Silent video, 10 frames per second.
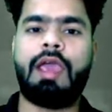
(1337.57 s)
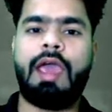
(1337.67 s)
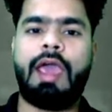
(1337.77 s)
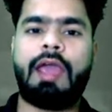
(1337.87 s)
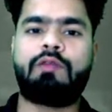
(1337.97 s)

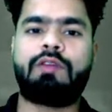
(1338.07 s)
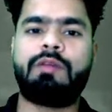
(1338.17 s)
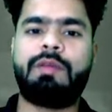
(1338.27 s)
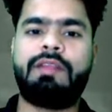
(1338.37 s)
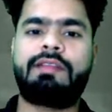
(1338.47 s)
And
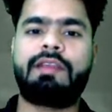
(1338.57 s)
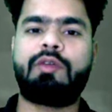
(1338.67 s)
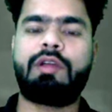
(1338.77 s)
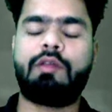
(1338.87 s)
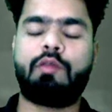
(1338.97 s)
one means
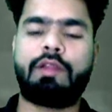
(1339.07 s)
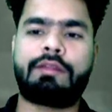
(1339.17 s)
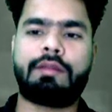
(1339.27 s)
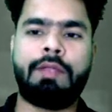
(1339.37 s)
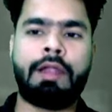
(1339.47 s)
singular. When the
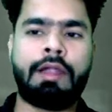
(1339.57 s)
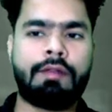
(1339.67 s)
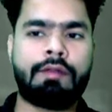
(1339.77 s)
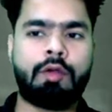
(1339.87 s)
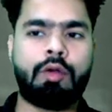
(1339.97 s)
subject
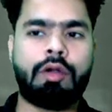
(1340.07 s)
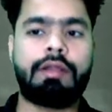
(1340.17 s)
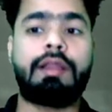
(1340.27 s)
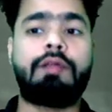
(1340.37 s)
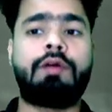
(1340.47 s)
is singular,
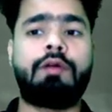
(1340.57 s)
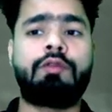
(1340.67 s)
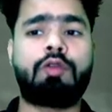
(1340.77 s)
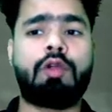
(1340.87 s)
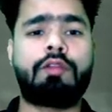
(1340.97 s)
then the verb
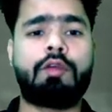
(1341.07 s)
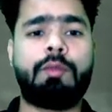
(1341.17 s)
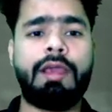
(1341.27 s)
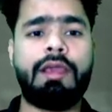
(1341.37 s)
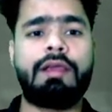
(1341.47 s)
should also
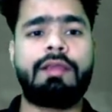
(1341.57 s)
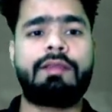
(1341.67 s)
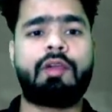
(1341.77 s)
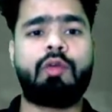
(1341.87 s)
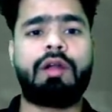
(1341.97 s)
be
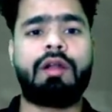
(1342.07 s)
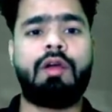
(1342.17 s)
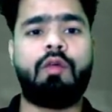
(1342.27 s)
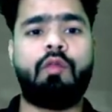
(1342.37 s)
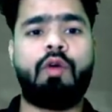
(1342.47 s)
singular.
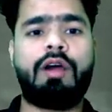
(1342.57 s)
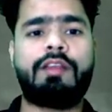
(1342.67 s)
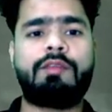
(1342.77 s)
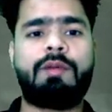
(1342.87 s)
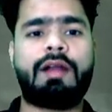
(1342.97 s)

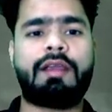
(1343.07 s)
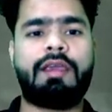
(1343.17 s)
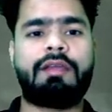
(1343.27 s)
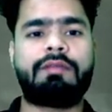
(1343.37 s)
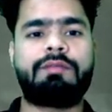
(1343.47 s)
Was barking.